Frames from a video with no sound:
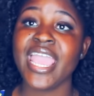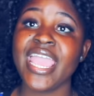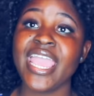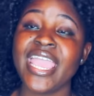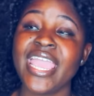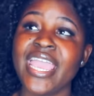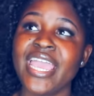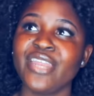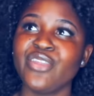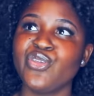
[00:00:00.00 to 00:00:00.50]

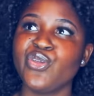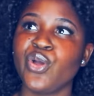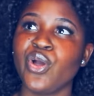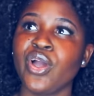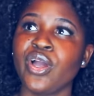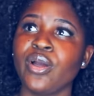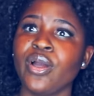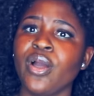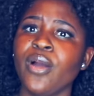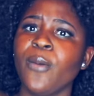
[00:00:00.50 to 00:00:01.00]
and
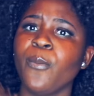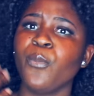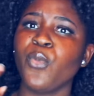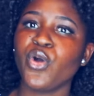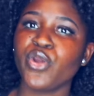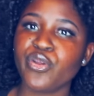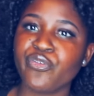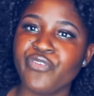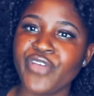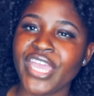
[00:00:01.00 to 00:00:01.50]
you're
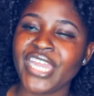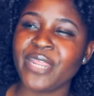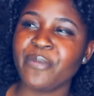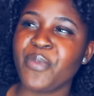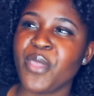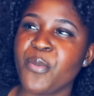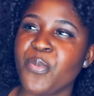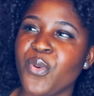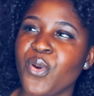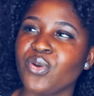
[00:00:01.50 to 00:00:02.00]
motivating
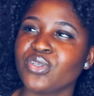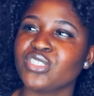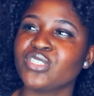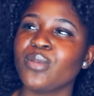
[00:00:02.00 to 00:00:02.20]
people,